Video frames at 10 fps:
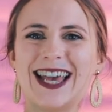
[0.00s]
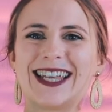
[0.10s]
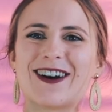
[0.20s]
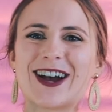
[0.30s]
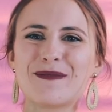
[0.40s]

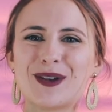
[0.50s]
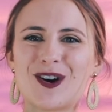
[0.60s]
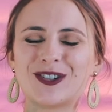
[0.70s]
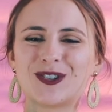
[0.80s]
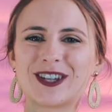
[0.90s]
Now I hope you
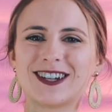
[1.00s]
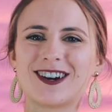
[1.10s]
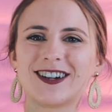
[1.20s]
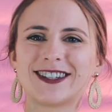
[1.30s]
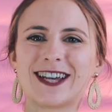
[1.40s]
all enjoyed the
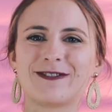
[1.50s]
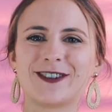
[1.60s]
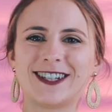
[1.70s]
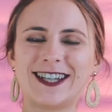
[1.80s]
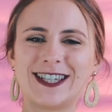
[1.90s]
content for
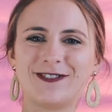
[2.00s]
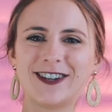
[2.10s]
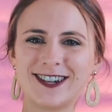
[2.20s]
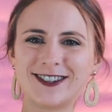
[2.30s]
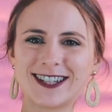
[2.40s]
today's
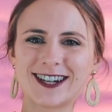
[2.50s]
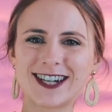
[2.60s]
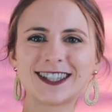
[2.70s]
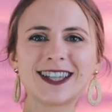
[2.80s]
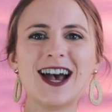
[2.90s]
video
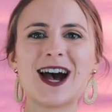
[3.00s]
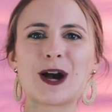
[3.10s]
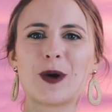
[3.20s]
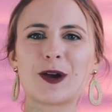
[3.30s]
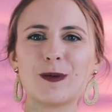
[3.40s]
series. A
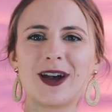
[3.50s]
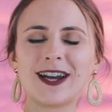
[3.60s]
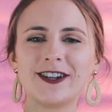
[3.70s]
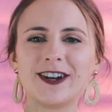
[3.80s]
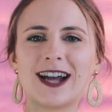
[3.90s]
quick
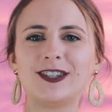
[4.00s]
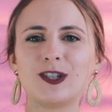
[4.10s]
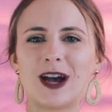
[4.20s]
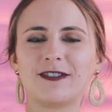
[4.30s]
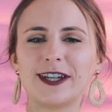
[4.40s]
reminder, I do
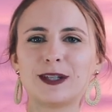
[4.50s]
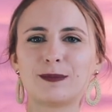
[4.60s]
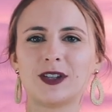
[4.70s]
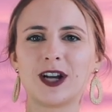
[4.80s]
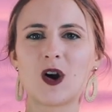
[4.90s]
have linked
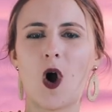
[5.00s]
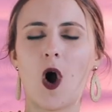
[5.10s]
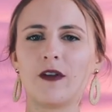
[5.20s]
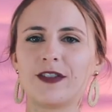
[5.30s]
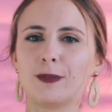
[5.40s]
below
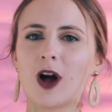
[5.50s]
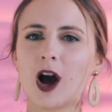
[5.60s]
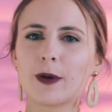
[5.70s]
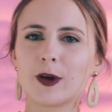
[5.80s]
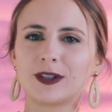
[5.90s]
all of the
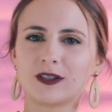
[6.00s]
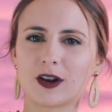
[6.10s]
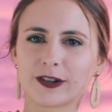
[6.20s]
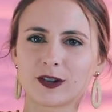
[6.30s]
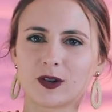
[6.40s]
blog posts and
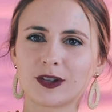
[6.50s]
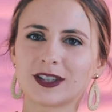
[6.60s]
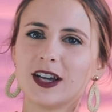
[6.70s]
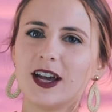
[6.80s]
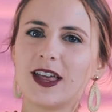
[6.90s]
articles
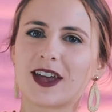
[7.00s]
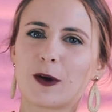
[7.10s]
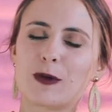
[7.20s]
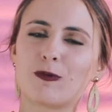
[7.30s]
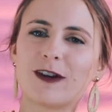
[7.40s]
that
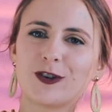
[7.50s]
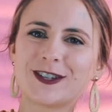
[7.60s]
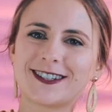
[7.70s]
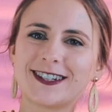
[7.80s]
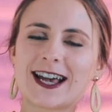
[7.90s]
we
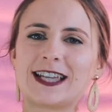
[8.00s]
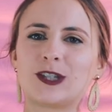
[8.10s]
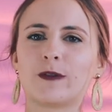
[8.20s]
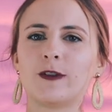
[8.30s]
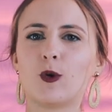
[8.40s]
referenced today,
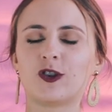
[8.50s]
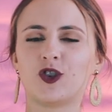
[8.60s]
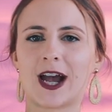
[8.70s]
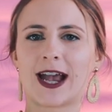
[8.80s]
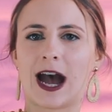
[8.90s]
so if you want to
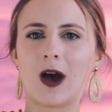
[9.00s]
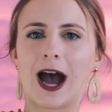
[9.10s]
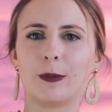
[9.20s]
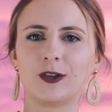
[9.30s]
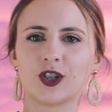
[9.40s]
check out
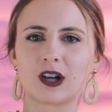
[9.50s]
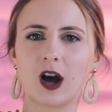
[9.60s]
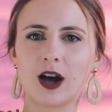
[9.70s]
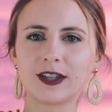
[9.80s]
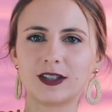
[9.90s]
how much it
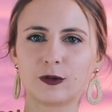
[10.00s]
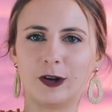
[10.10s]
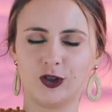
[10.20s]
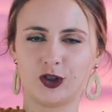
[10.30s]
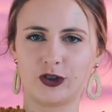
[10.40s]
costs to
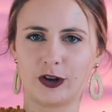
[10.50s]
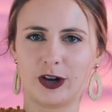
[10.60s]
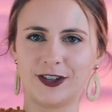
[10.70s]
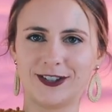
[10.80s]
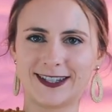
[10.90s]
register your
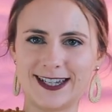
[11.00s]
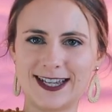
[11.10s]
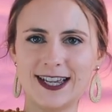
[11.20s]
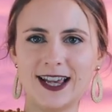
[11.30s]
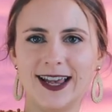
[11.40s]

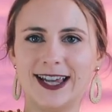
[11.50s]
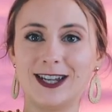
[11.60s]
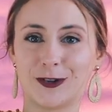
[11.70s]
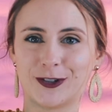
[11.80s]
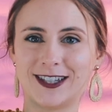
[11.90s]
LLC in
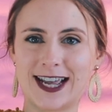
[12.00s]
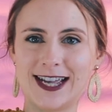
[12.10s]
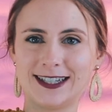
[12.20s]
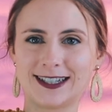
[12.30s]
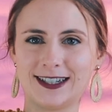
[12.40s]
your
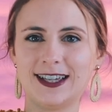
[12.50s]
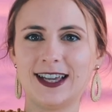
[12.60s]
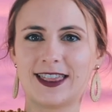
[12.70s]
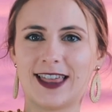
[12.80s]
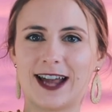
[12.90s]
state,
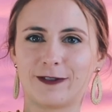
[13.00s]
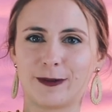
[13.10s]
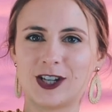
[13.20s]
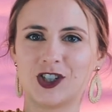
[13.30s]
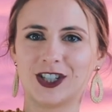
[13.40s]
that
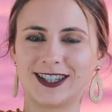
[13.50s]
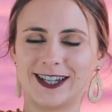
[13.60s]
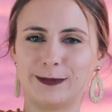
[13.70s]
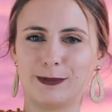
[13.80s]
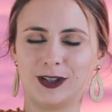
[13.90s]
information is
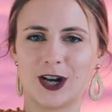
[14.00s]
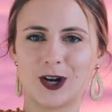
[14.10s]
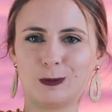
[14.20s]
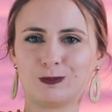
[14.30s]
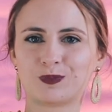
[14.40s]
linked
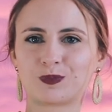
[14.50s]
below.